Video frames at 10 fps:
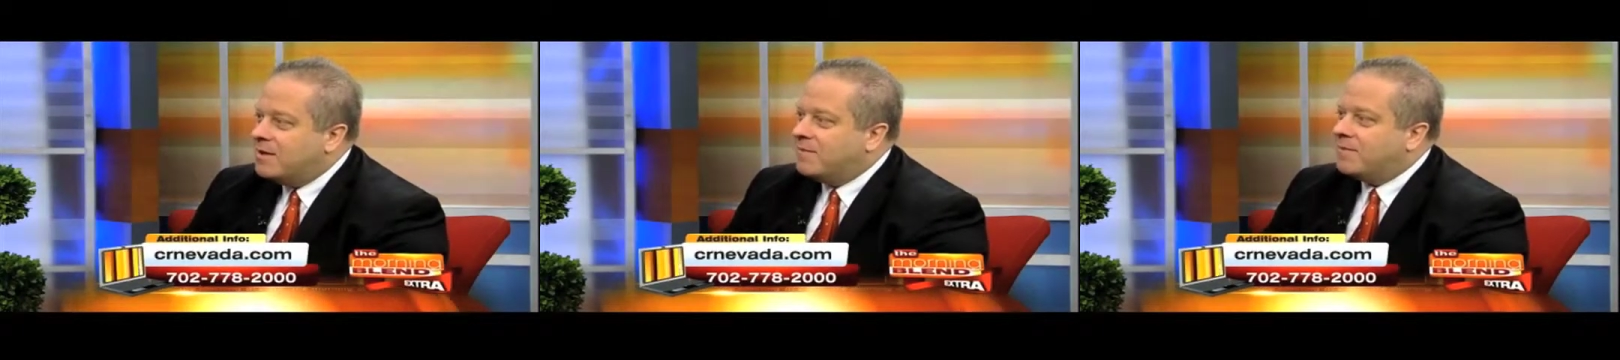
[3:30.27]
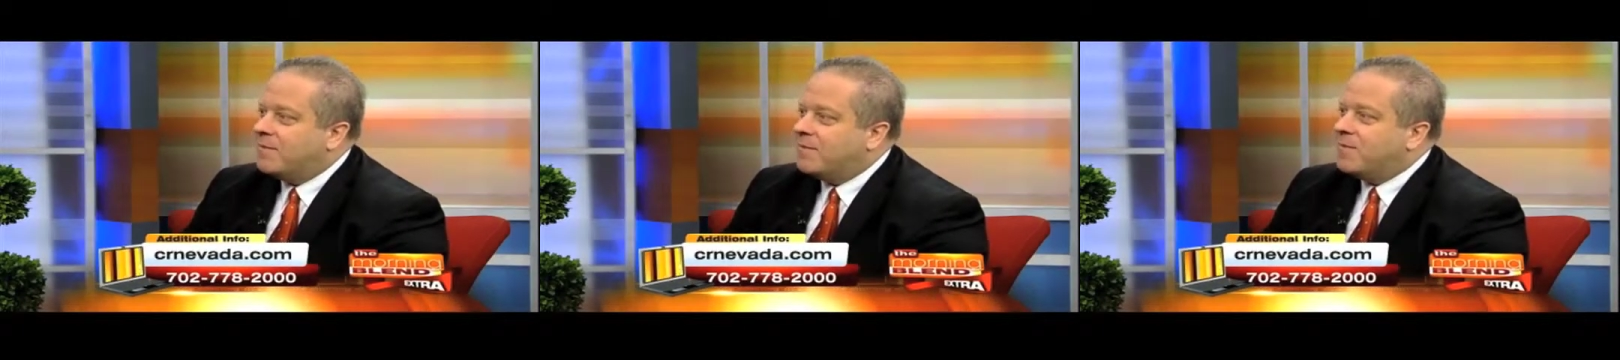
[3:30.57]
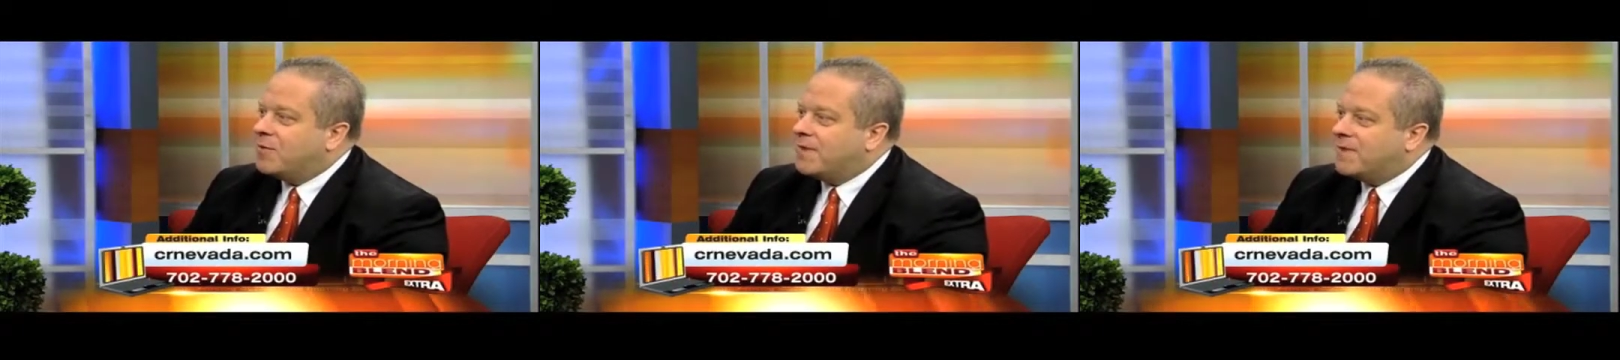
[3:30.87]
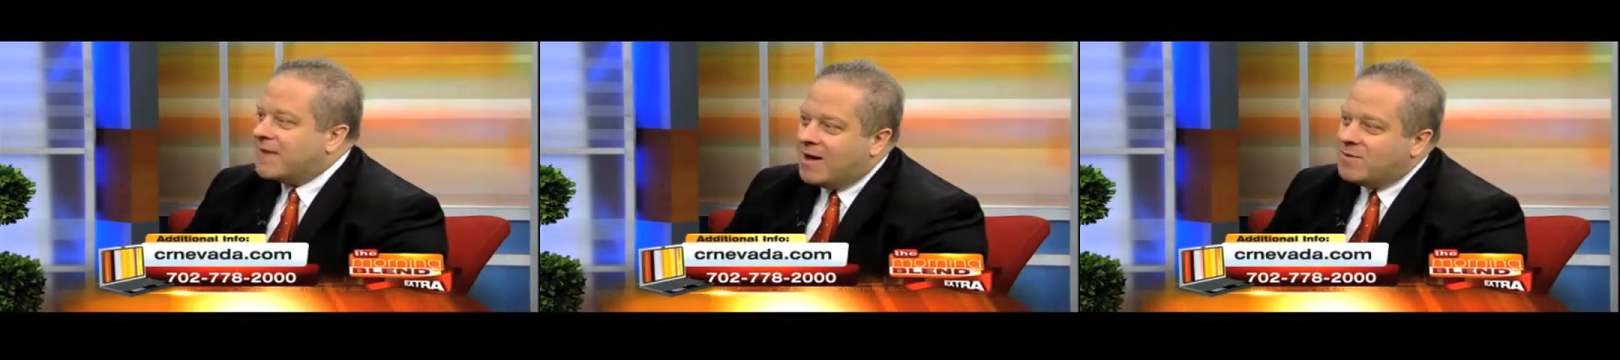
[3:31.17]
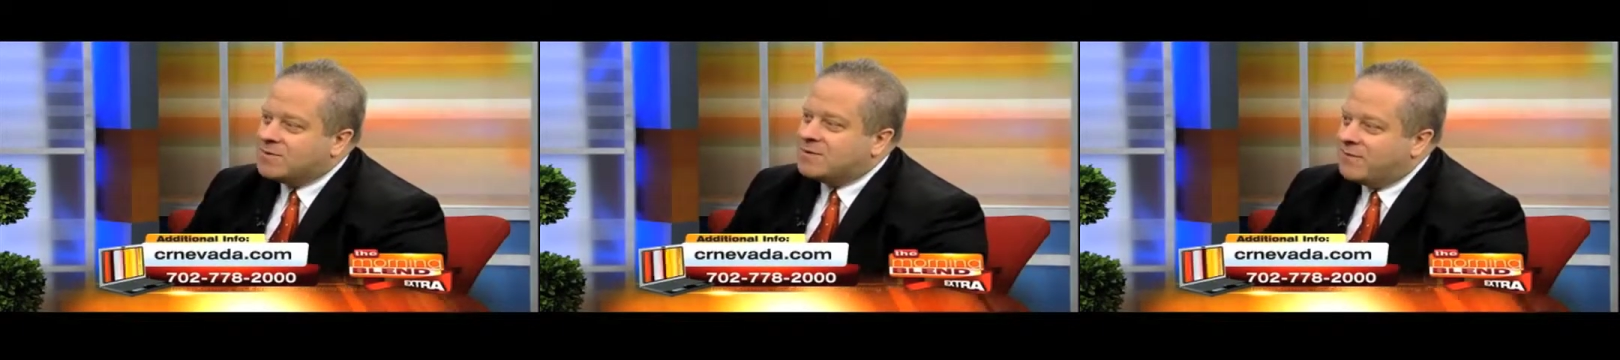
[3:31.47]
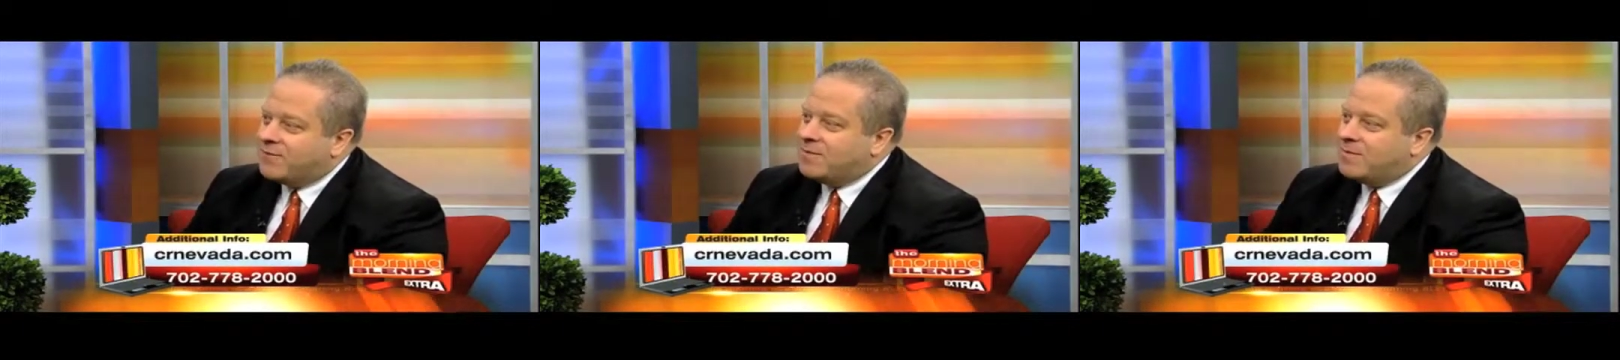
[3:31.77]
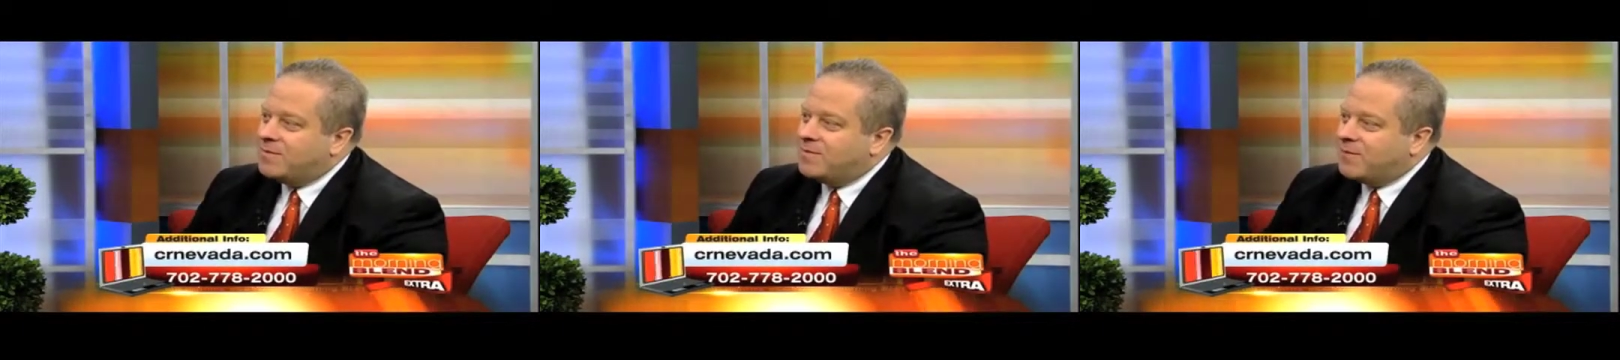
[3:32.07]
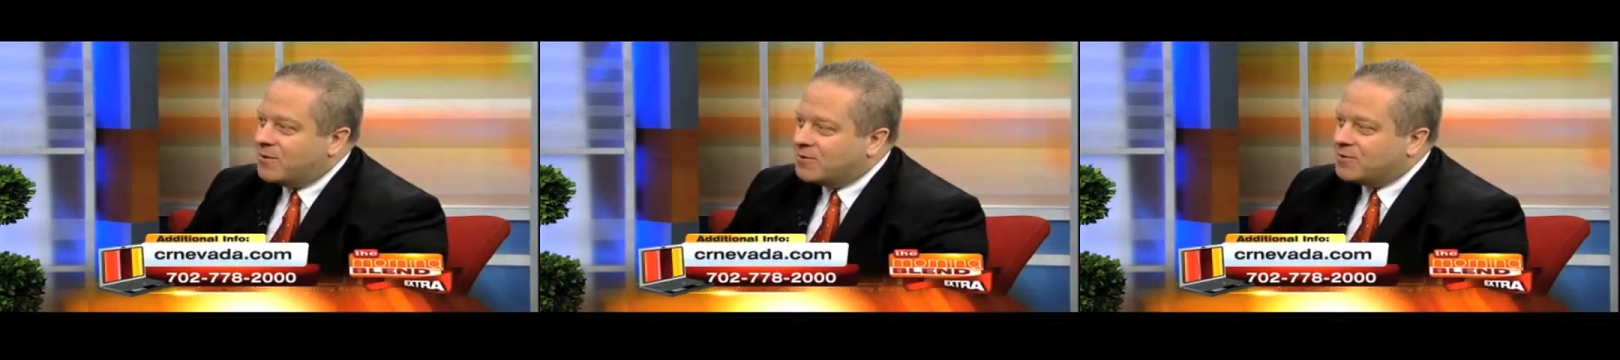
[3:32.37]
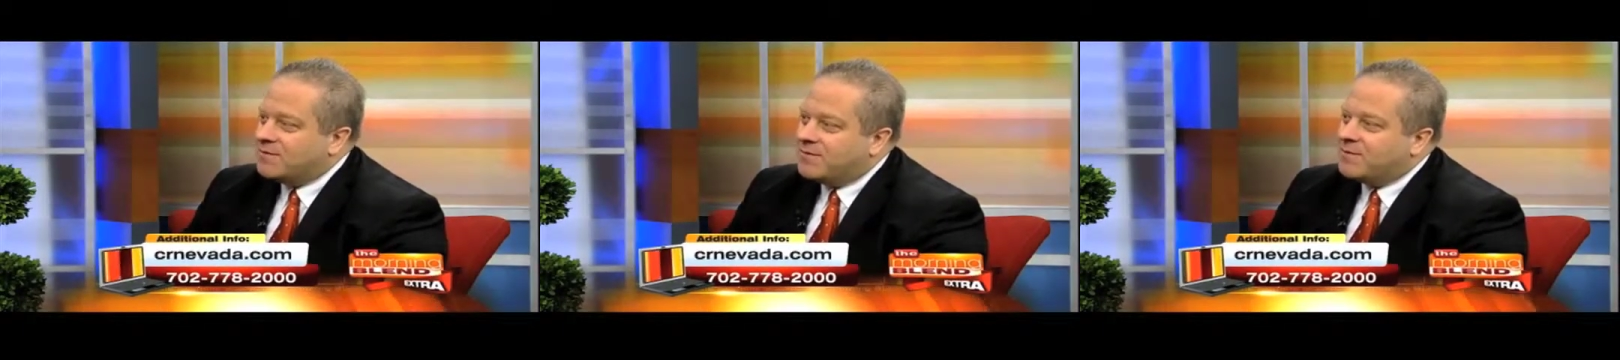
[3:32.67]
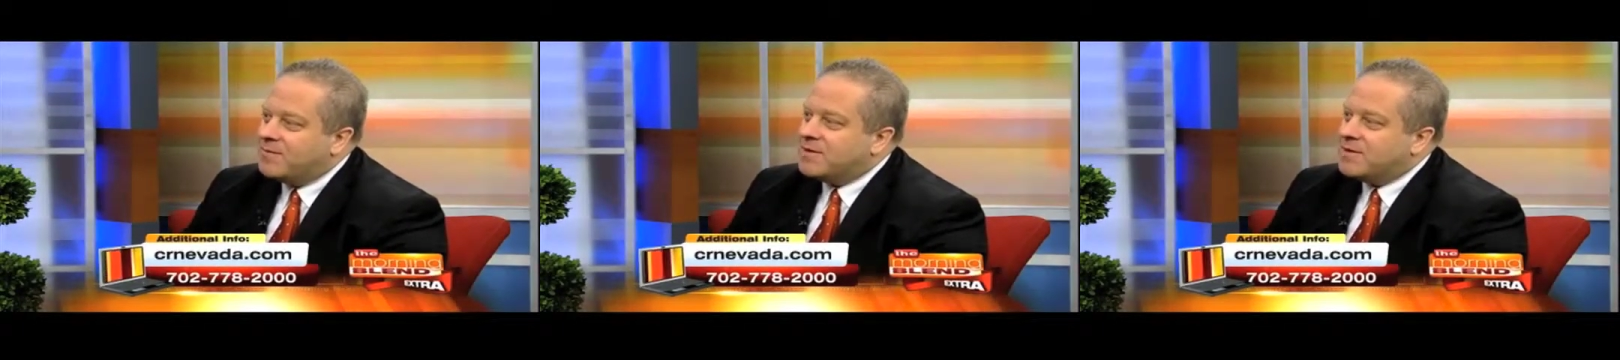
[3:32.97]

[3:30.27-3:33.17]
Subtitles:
from 30,000 different furnishers of information.